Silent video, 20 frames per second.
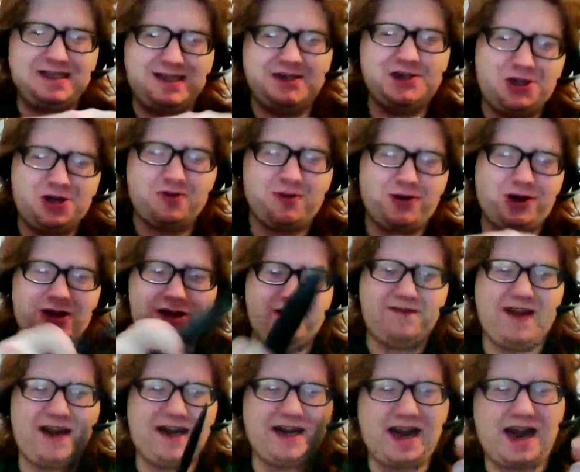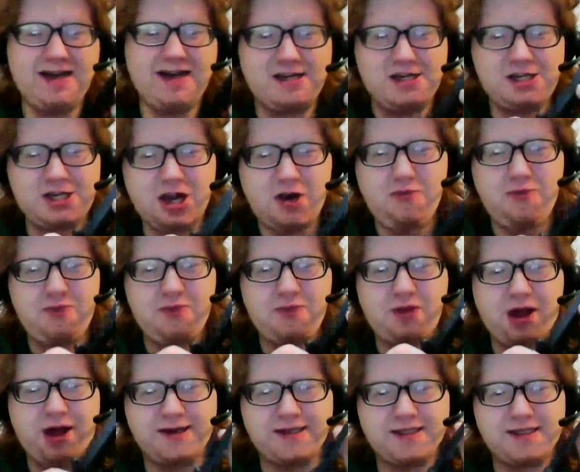sharp at all. In fact, I don't
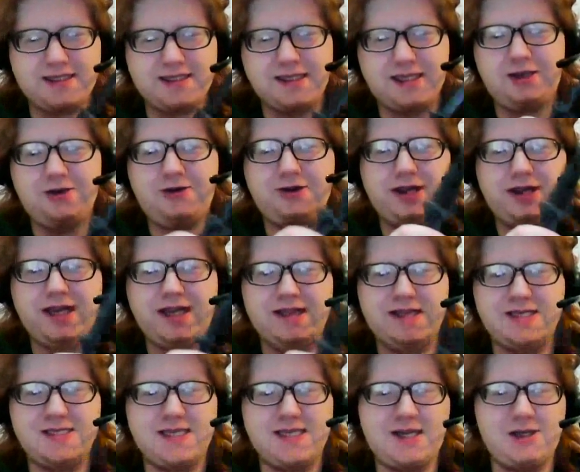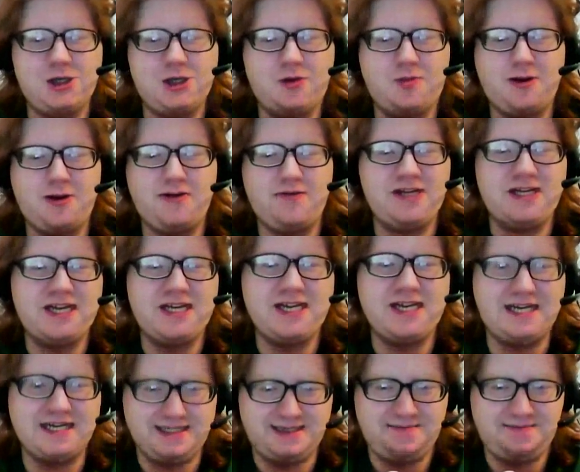honestly think you could get this thing sharp enough to
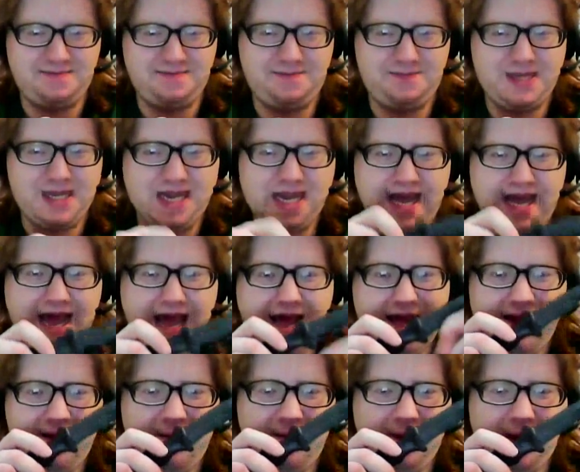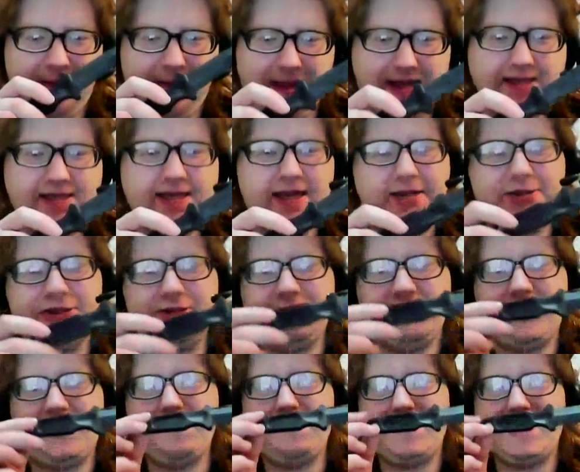cut. And that's actually
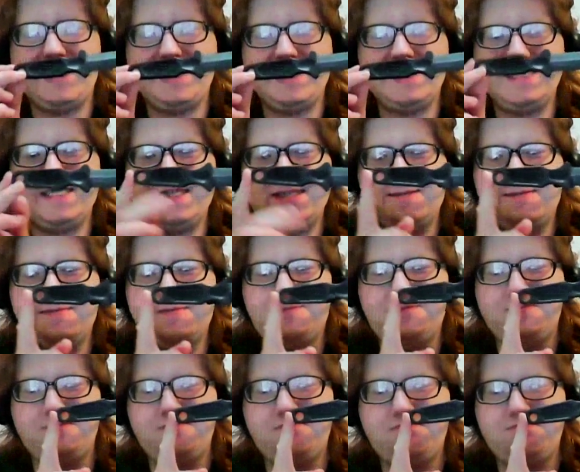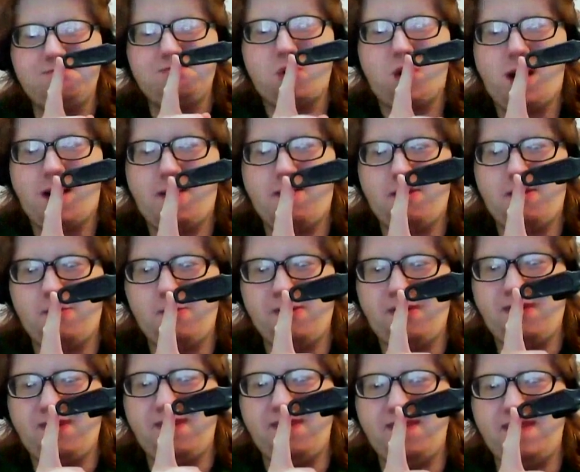my biggest problem
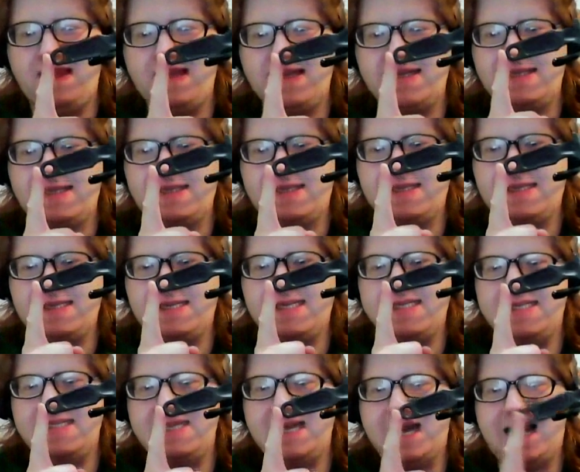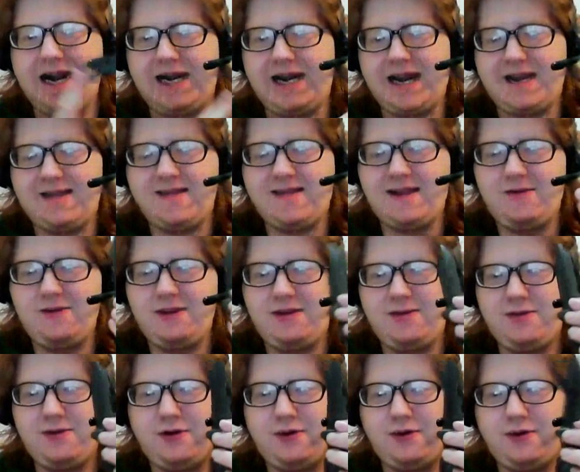with this design. I think what they
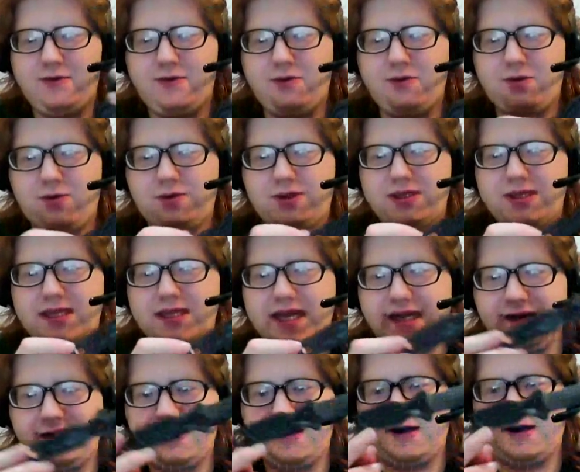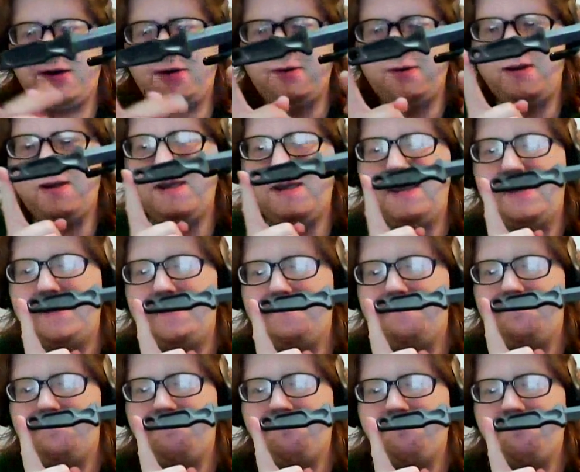were going for was that,
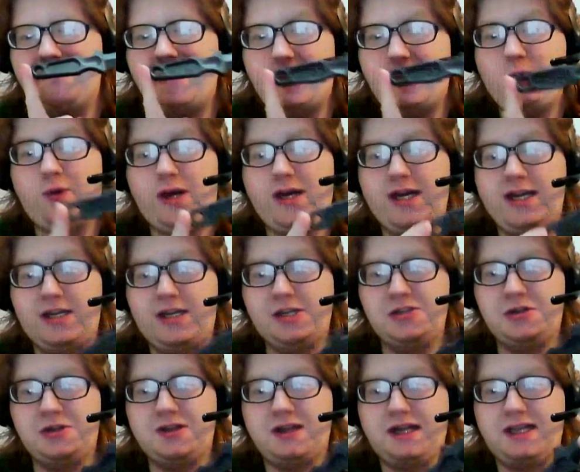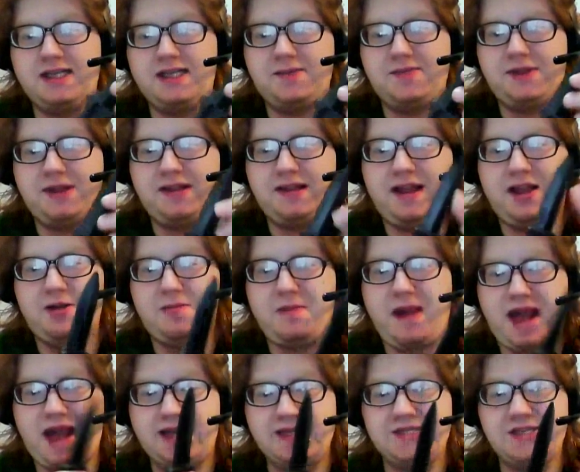they wanted it to look like something they could
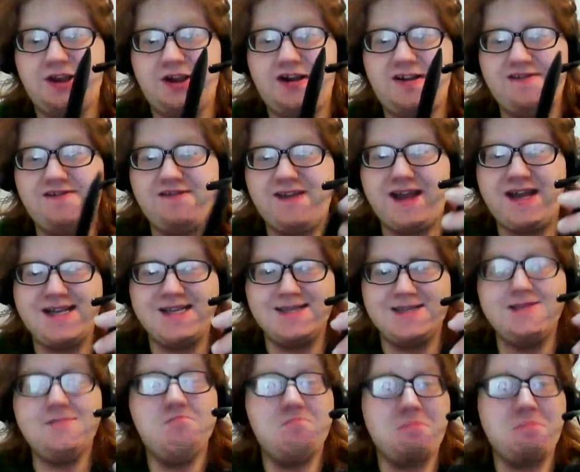pass off as